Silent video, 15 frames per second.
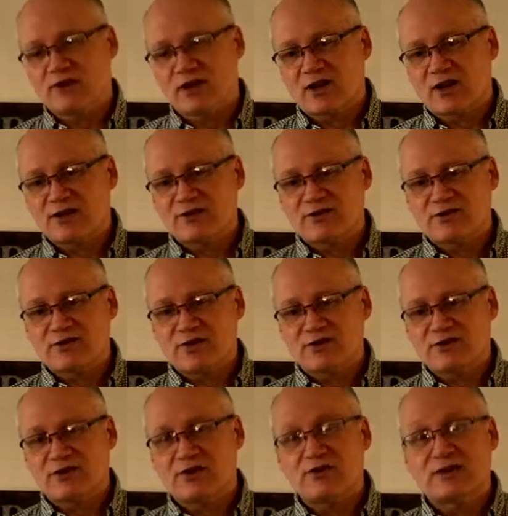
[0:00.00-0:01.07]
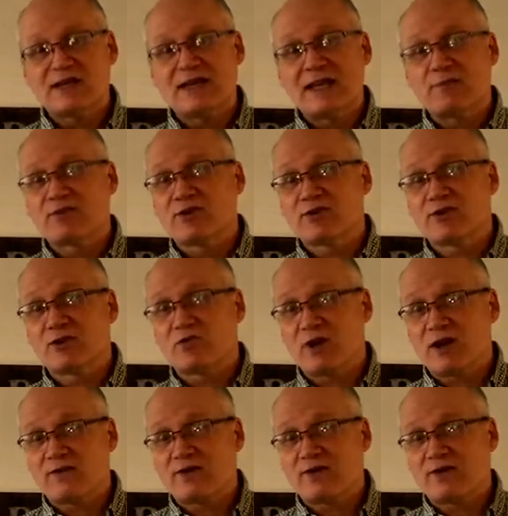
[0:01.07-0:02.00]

he cleanses our sins, he keeps us in right